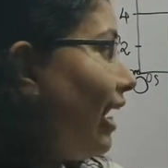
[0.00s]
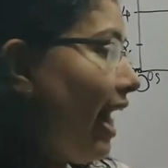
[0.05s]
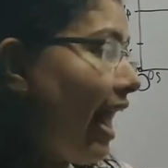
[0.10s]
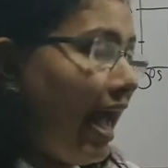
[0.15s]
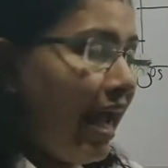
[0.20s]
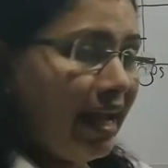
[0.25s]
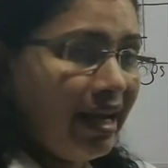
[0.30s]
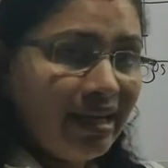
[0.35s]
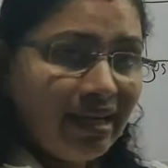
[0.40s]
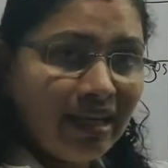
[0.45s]

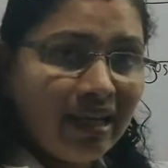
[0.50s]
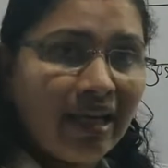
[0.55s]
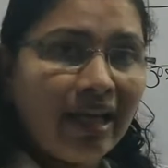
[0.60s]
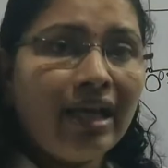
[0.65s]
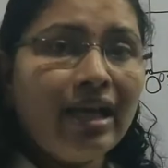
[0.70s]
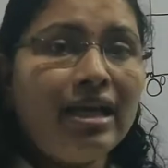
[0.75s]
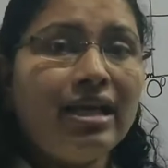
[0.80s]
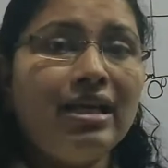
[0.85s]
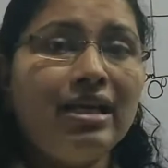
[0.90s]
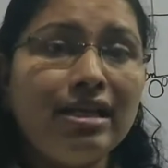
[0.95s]
line
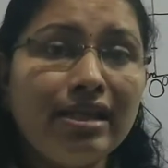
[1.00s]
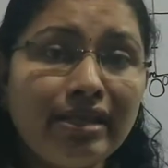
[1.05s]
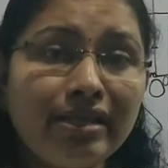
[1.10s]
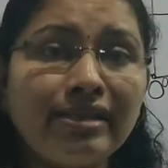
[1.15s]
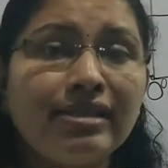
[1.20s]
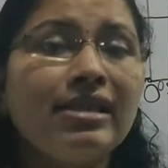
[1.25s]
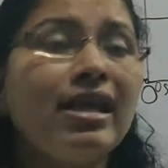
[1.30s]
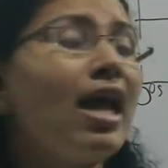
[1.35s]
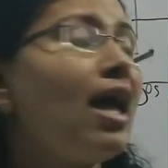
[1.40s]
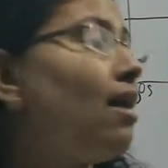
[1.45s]

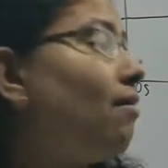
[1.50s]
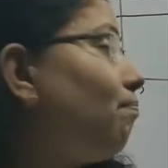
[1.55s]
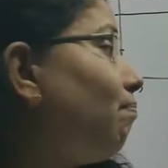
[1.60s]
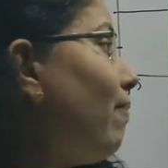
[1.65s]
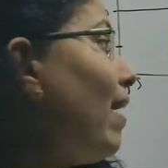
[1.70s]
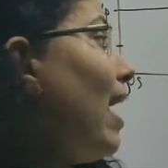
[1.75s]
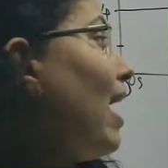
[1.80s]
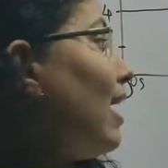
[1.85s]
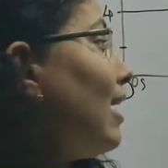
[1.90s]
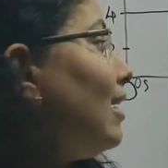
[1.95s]
is
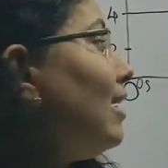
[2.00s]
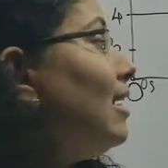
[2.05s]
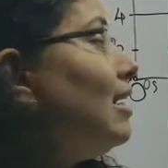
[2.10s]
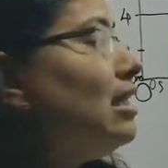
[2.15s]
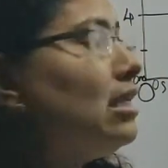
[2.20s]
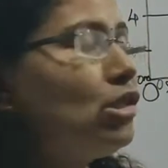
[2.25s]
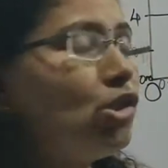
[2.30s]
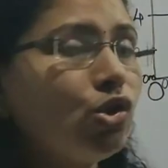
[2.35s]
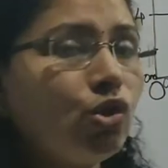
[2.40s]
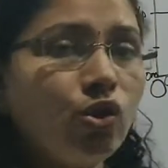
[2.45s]

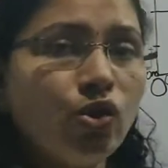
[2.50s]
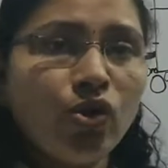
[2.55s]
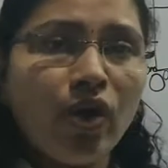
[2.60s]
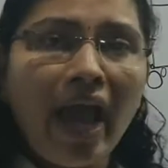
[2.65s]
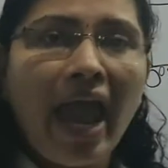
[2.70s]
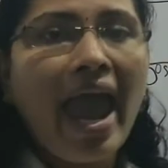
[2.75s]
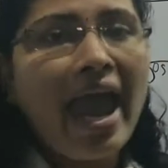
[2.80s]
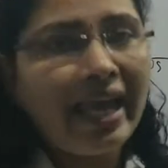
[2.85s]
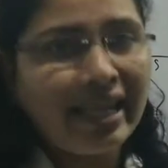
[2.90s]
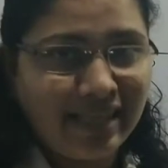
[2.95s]
parallel to
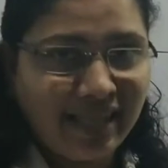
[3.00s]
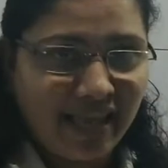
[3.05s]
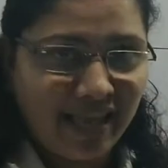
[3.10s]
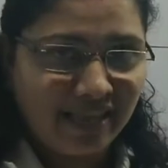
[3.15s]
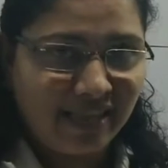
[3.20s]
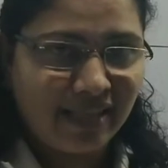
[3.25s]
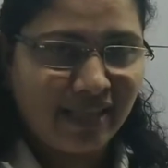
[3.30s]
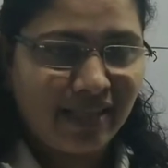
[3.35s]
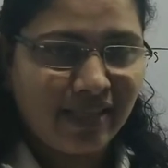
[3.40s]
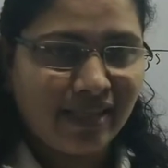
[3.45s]

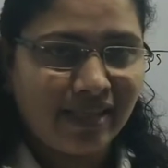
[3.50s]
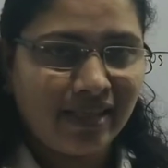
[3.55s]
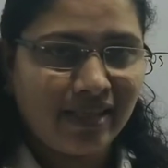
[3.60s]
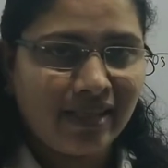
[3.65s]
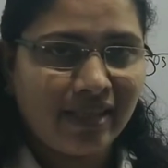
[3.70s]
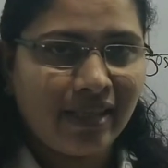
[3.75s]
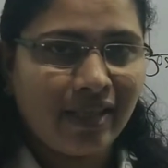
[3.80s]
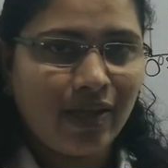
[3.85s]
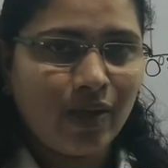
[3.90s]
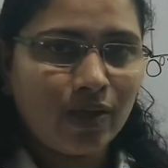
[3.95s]

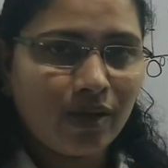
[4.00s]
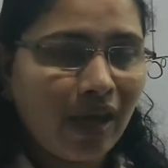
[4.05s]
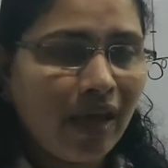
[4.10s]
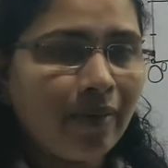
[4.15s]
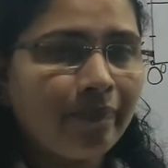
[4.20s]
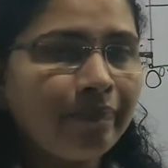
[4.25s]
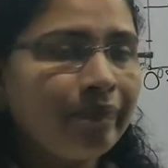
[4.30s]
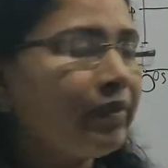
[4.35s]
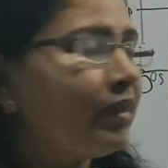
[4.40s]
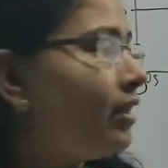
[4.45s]
x-axis.
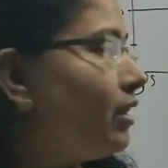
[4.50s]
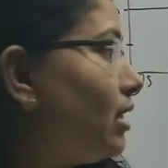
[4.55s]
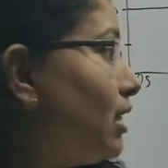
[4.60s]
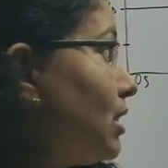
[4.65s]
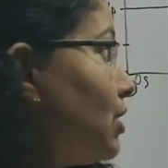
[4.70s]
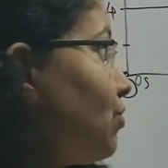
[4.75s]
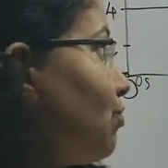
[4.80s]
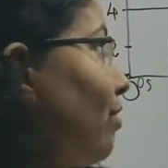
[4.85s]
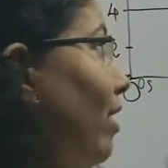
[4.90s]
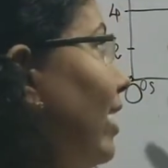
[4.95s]
Okay.
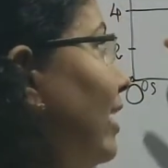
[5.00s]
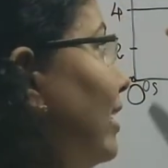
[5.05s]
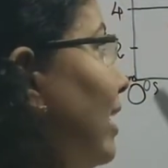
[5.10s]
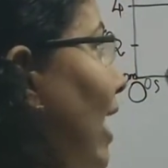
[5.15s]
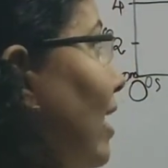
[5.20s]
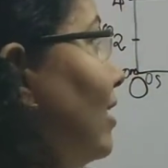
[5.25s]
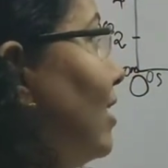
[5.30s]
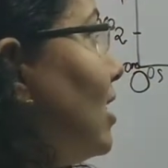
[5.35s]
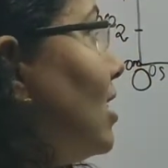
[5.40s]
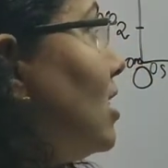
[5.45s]
This straight line